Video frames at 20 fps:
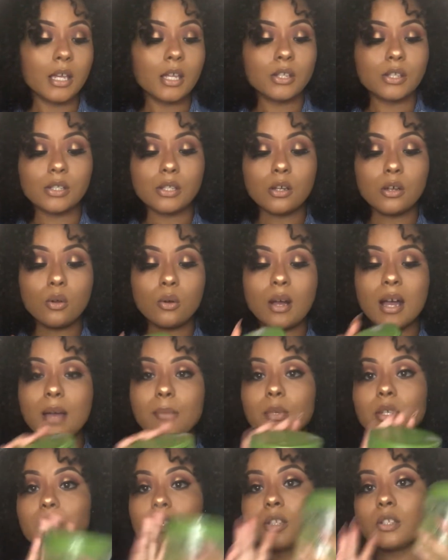So I'm
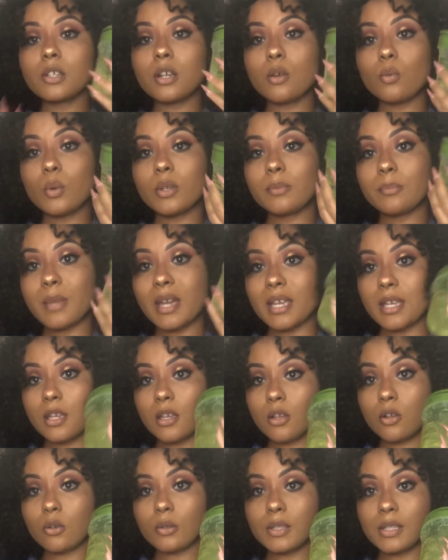going to start with my
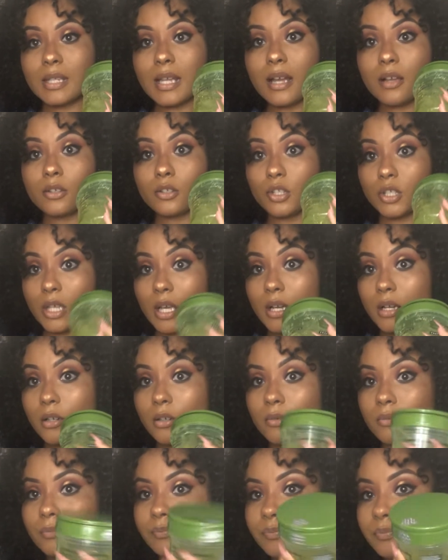Eco Style
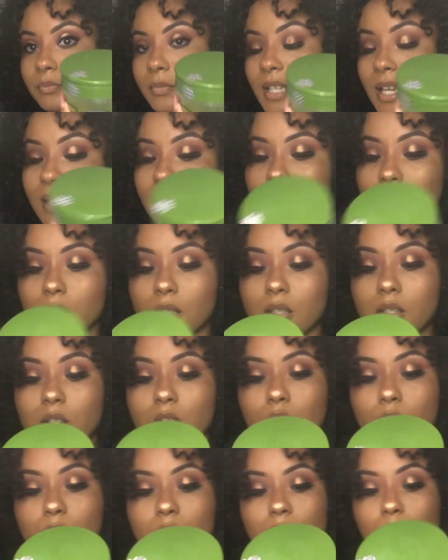Gel. And this is the
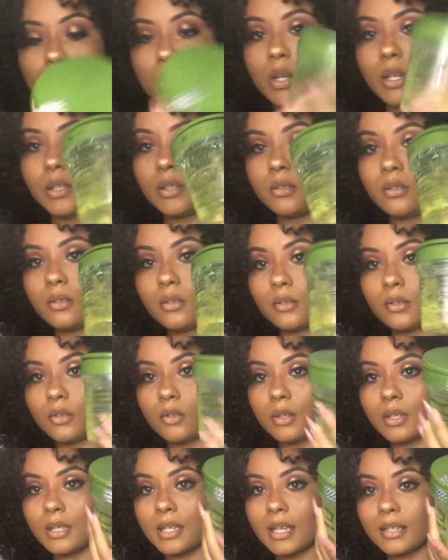green one.
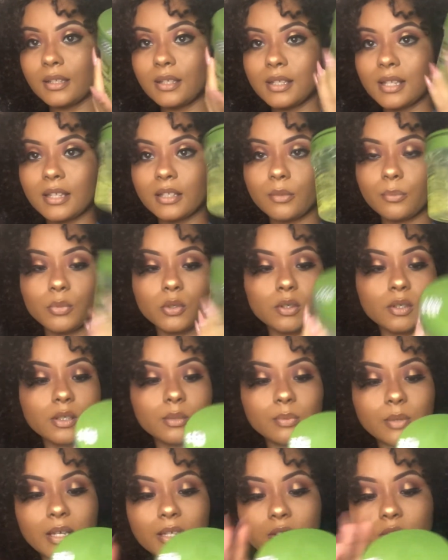You can get this at the Beauty
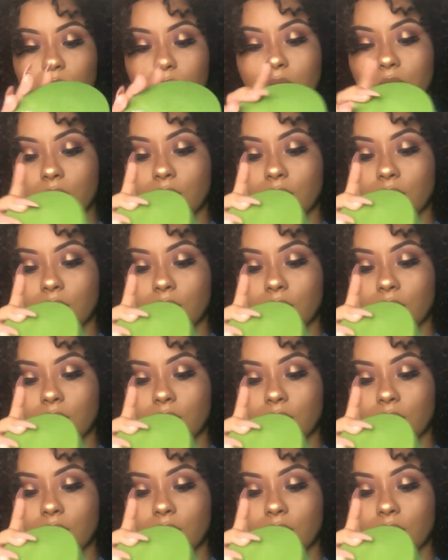Supply store.